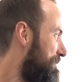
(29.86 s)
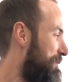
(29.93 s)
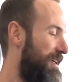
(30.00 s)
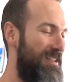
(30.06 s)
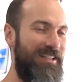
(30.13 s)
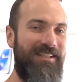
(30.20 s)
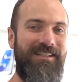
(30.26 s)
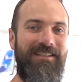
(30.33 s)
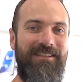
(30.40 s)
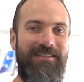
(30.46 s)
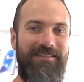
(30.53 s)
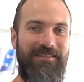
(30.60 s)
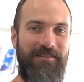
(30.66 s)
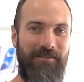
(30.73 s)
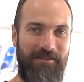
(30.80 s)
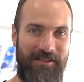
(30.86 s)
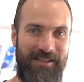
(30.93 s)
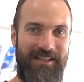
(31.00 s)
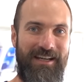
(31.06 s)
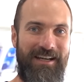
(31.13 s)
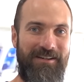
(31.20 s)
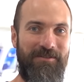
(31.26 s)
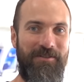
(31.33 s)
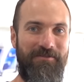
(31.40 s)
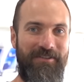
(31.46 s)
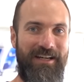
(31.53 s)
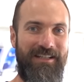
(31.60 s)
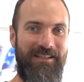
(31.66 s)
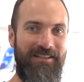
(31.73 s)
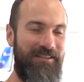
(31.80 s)
put this C eight
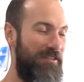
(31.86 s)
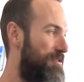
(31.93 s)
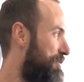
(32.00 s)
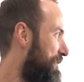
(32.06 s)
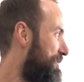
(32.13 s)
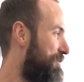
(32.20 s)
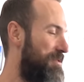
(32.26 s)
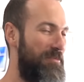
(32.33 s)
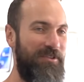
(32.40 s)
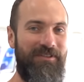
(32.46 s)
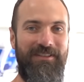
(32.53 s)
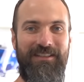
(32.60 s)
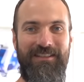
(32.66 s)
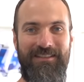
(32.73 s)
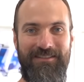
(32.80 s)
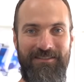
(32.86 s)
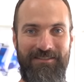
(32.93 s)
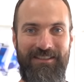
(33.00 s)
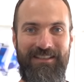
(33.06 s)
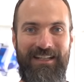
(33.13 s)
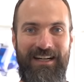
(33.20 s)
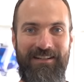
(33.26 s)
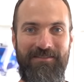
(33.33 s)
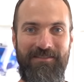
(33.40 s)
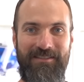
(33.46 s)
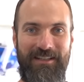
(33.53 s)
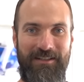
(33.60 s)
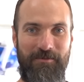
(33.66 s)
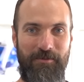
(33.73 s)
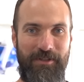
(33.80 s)
Corvette twin turbo on the dyno,
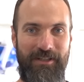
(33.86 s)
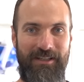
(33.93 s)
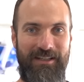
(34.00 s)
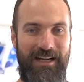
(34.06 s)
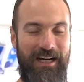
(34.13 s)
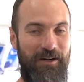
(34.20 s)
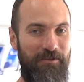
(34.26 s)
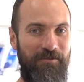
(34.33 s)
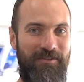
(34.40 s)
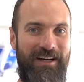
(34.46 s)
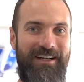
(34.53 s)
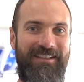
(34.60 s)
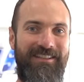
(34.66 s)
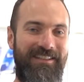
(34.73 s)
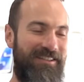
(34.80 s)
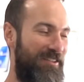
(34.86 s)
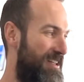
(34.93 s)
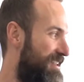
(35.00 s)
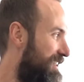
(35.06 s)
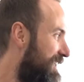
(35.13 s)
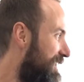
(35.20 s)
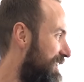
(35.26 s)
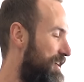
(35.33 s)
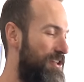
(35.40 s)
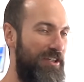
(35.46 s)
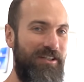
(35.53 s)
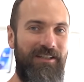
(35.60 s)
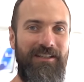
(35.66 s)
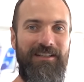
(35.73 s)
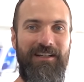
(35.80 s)
and we now finally got the
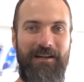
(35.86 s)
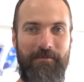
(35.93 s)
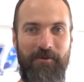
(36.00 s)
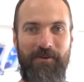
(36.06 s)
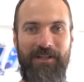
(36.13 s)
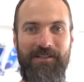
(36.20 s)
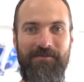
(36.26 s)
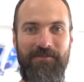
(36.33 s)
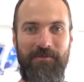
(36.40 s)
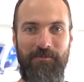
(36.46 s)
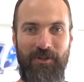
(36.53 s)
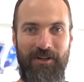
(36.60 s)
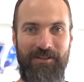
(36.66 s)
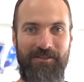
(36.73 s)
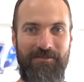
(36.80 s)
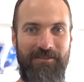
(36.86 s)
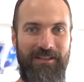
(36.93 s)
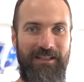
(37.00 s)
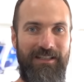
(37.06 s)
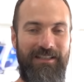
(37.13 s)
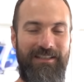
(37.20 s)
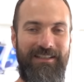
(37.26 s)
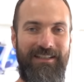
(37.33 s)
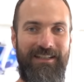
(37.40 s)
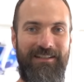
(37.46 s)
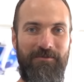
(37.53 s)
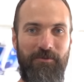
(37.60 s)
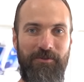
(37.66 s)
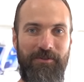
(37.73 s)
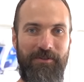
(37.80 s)
clutch upgrades from Dodson,
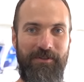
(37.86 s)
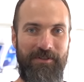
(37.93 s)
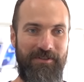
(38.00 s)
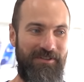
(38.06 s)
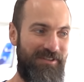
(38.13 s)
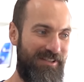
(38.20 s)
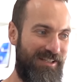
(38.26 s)
and we're,